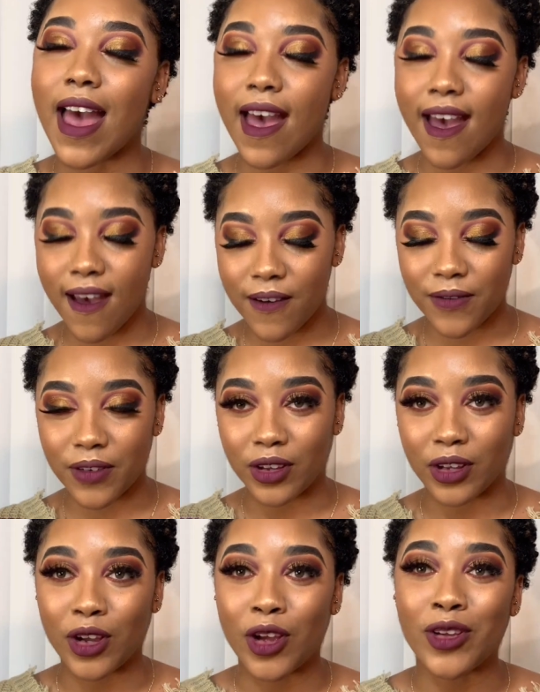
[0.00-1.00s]

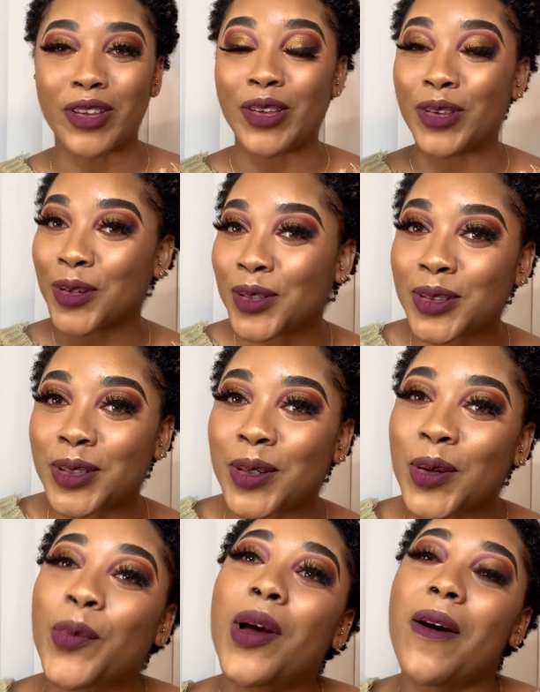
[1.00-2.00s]
ever
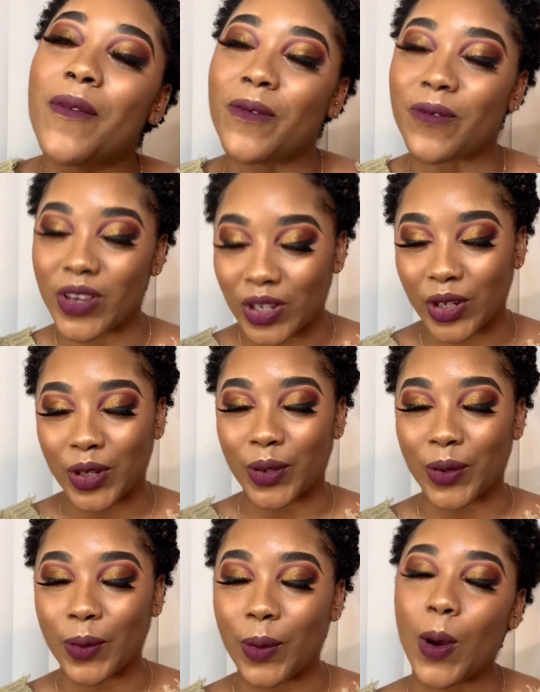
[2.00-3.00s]
YouTube
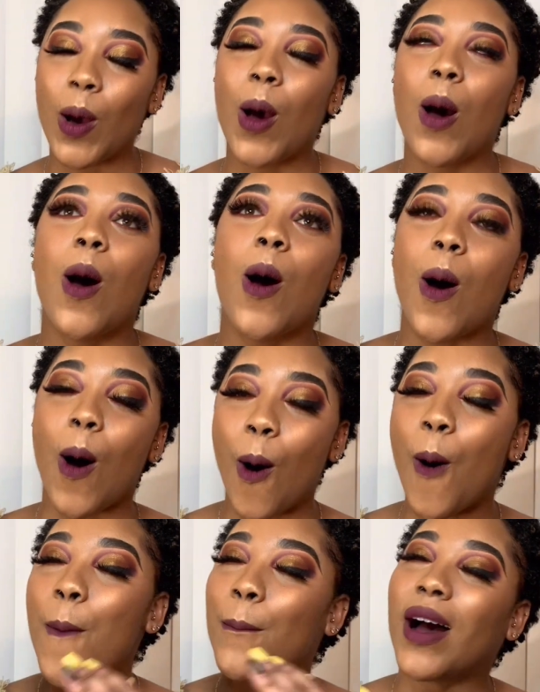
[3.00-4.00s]
video.
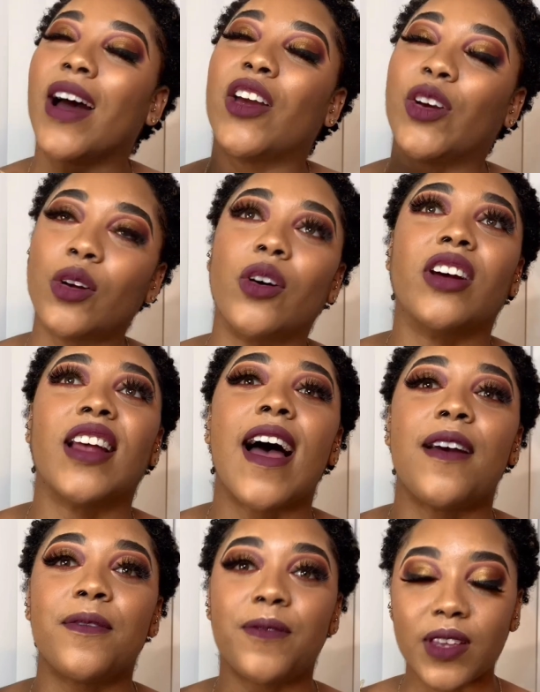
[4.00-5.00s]
Oh my god, I
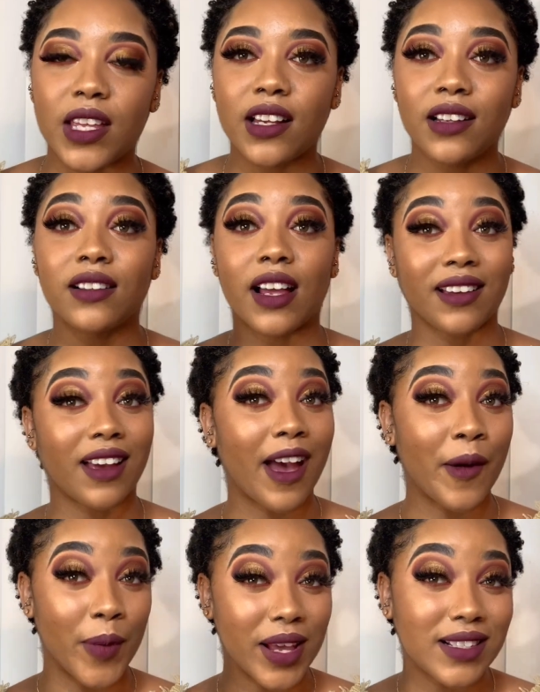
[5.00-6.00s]
feel like I
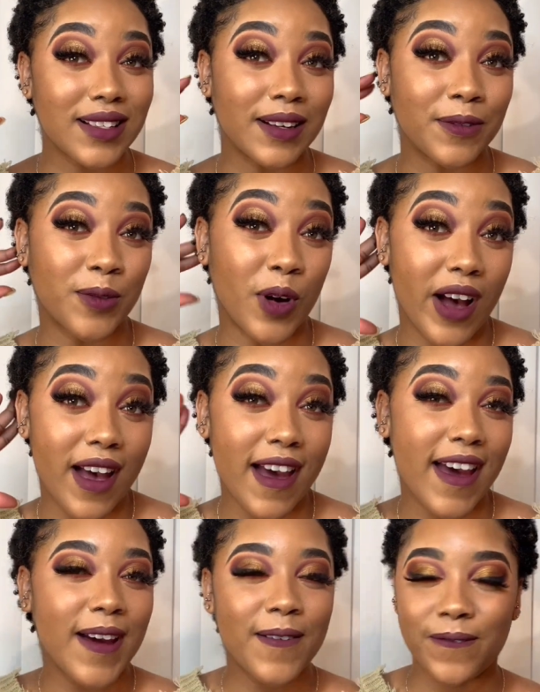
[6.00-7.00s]
waited
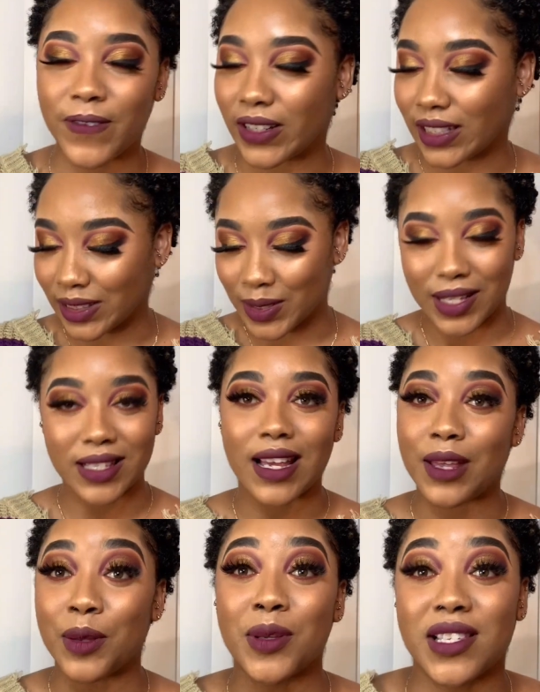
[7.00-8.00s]
forever to say
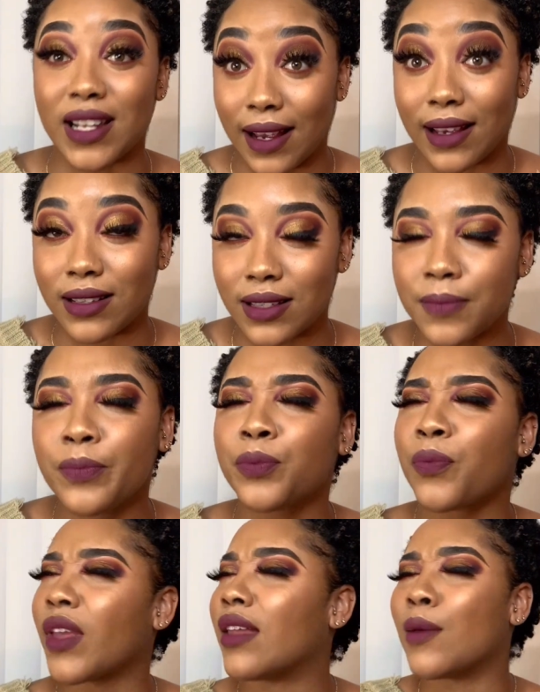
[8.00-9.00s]
those lines,
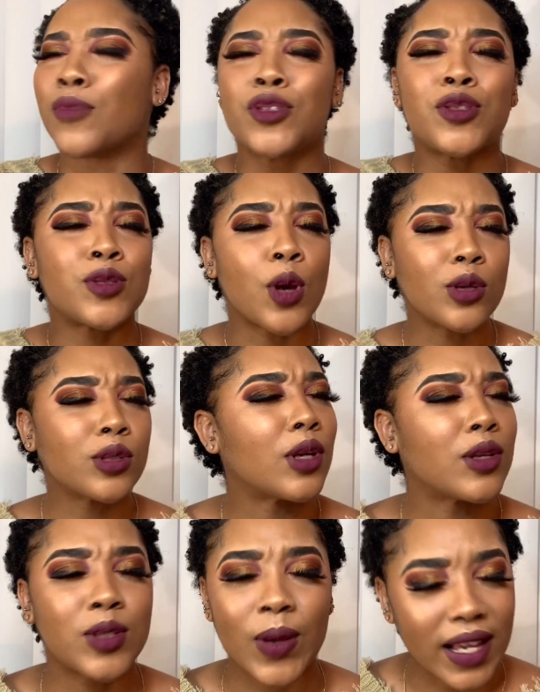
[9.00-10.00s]
and I'm so
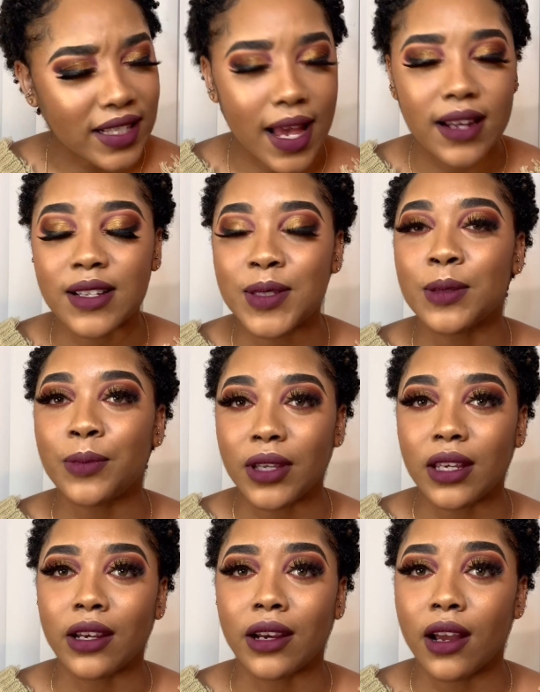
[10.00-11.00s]
excited to be
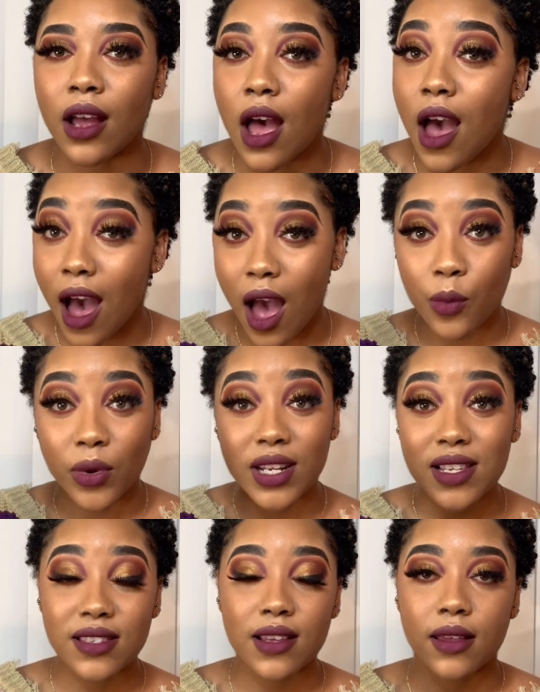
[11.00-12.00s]
here. I want to
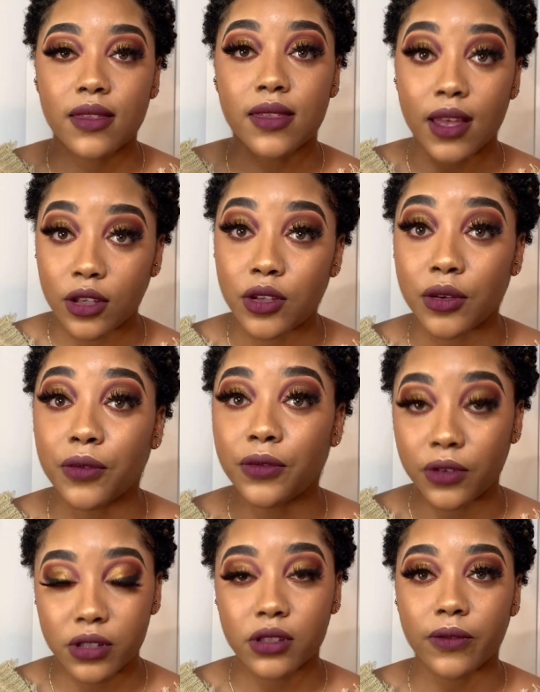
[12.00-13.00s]
say thank you
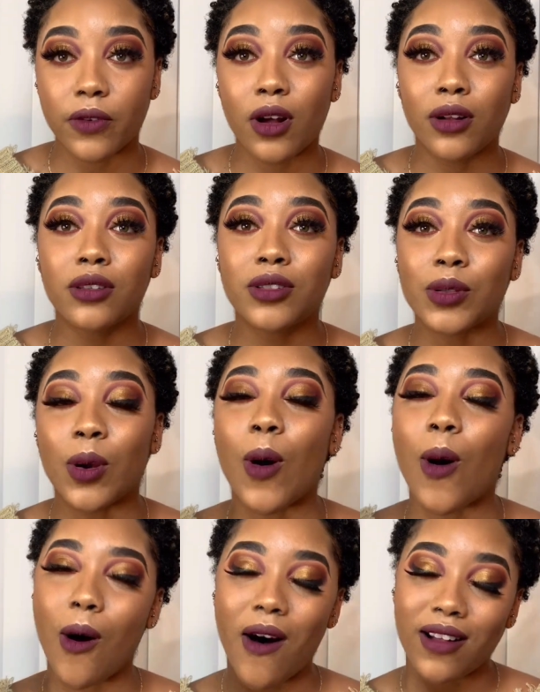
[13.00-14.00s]
first of all to
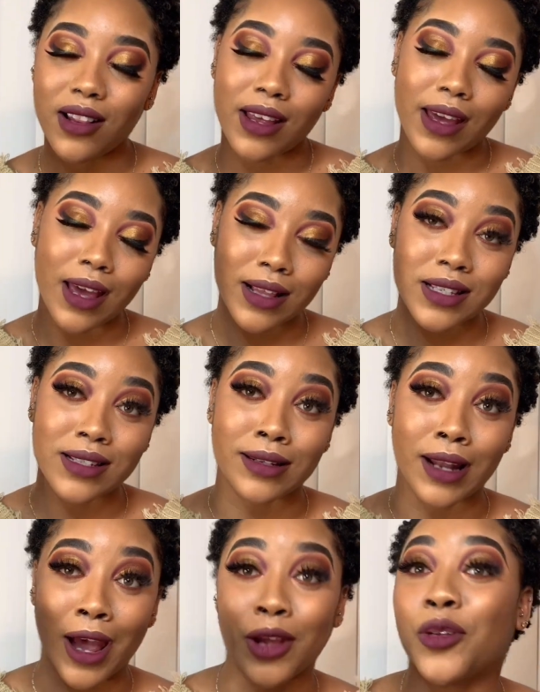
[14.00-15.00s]
all
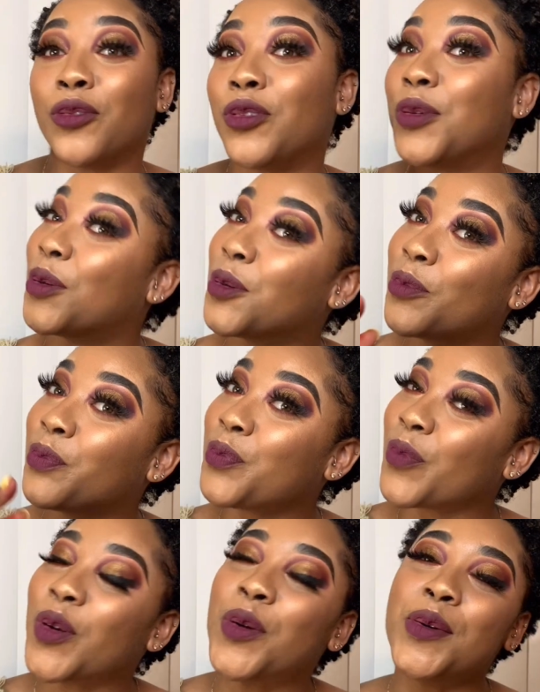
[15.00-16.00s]
89 of you
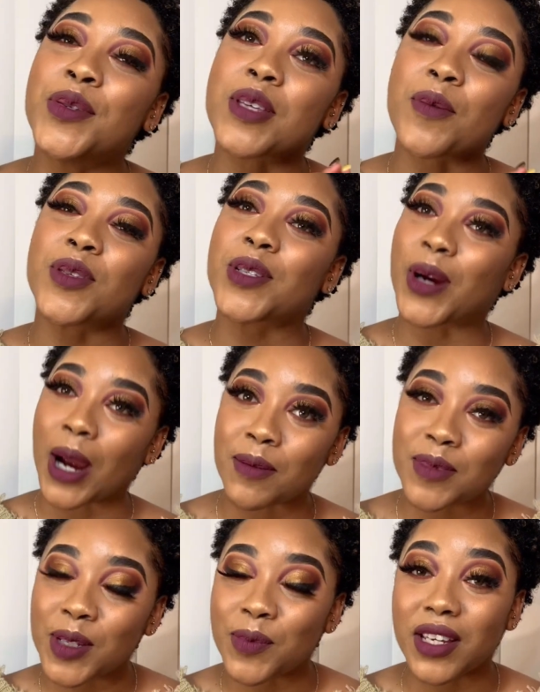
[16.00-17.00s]
who subscribed
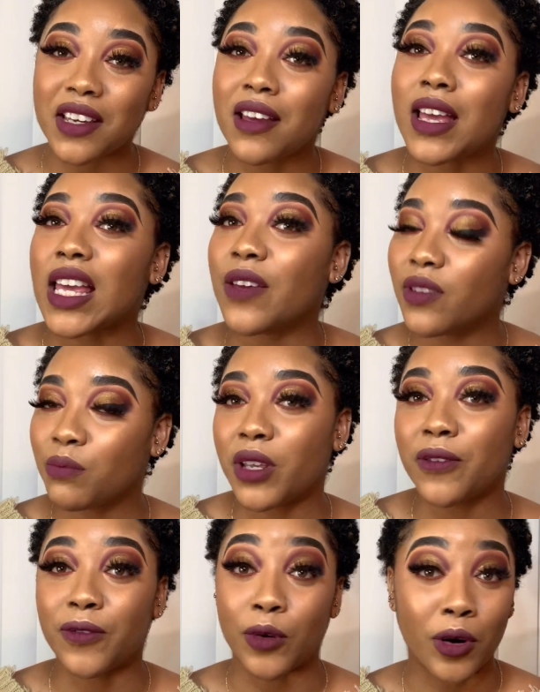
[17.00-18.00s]
to me even
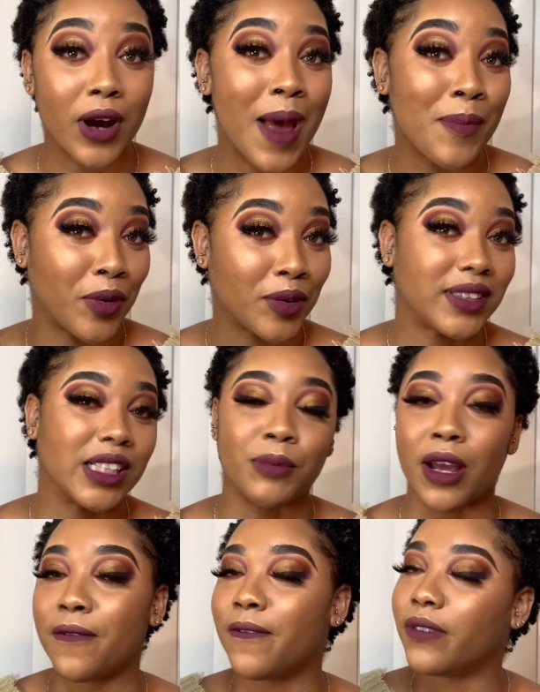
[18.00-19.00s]
before I posted
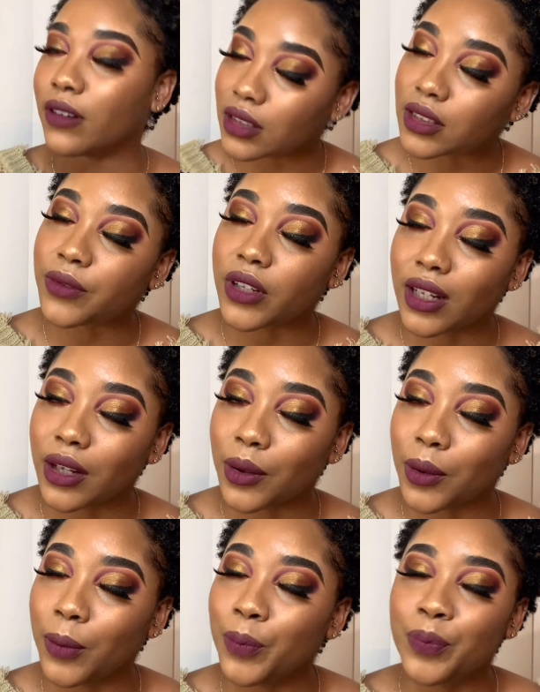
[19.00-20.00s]
my first video.